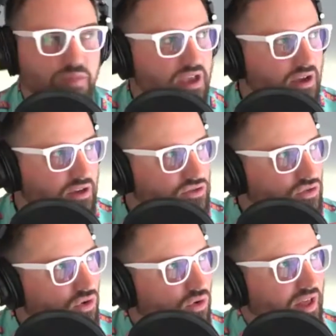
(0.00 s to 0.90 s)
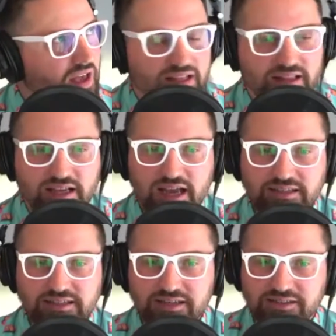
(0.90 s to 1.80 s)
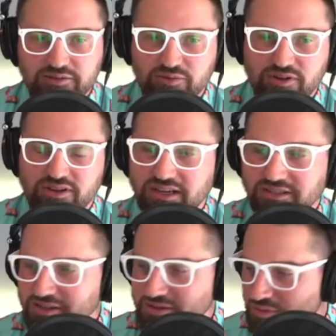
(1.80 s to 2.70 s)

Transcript: So that kind of ties into one of the next things I wanted